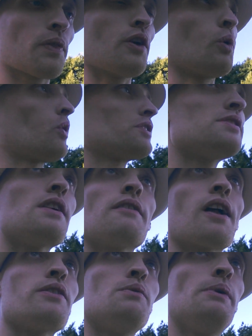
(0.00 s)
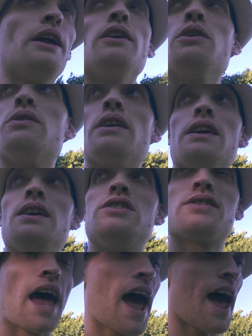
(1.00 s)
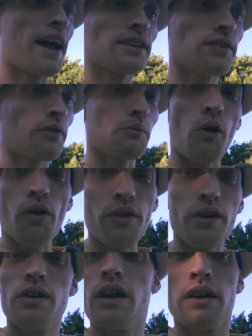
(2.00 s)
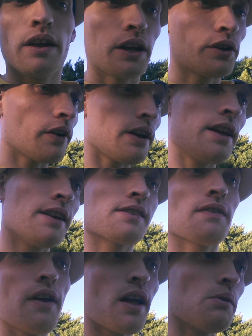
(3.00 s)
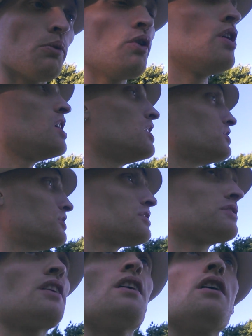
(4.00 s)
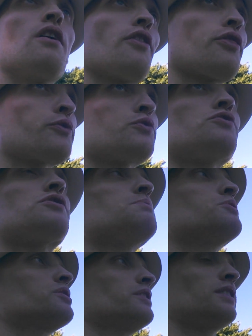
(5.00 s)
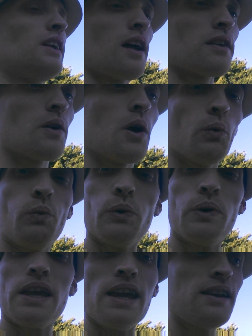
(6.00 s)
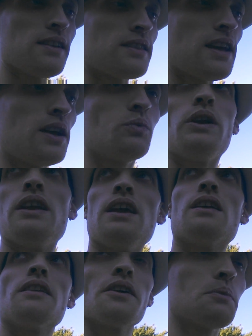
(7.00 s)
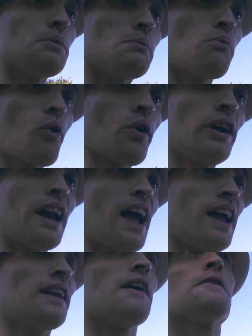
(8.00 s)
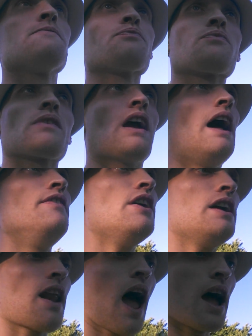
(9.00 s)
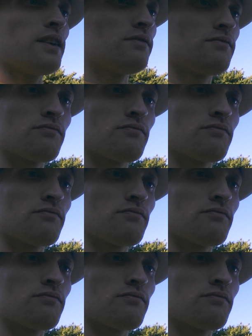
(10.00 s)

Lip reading: that wasn't even on the menu, that he just hacked from all the ingredients available, just threw some shit together. We would eat it then, we'd eat a little bit more at night, and then I'd